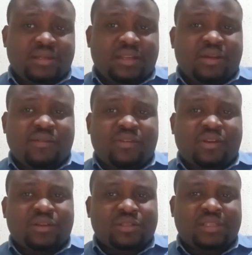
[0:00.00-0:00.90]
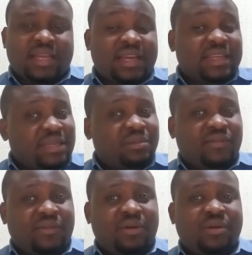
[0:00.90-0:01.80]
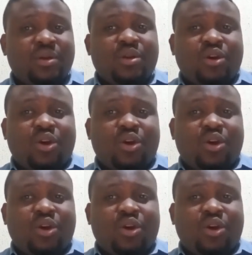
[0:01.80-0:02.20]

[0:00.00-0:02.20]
And of course, like I said before,